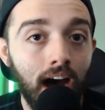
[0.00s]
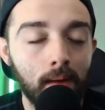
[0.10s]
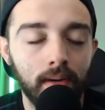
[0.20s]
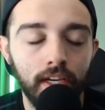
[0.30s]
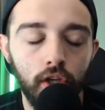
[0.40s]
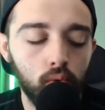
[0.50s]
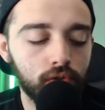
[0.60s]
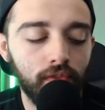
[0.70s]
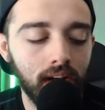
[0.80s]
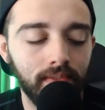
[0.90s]
I'm a
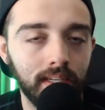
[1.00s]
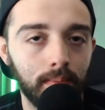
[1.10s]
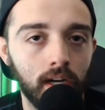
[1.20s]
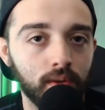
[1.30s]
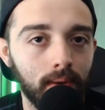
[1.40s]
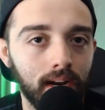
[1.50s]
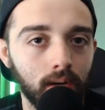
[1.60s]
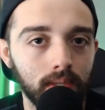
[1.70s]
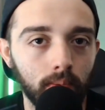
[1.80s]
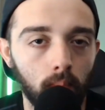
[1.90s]
huge fan of these monster
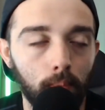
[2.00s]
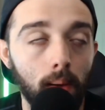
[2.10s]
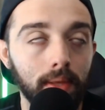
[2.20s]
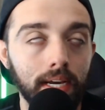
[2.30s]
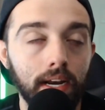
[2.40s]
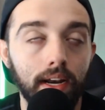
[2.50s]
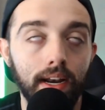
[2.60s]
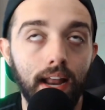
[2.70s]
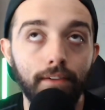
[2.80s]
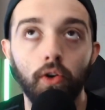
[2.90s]
manuals and will probably
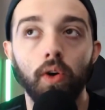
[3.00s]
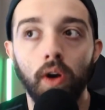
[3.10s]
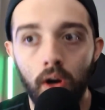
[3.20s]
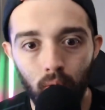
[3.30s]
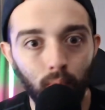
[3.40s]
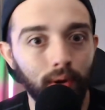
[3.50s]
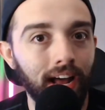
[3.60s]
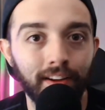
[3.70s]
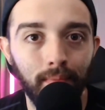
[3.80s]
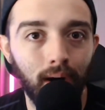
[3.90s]
never run
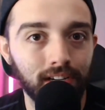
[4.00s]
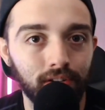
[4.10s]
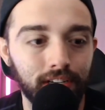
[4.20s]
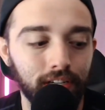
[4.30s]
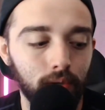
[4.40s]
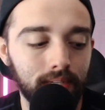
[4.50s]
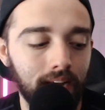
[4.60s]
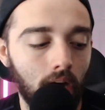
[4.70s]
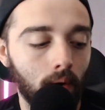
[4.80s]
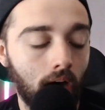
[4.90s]
out of monsters to use
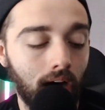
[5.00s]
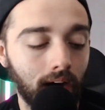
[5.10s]
now.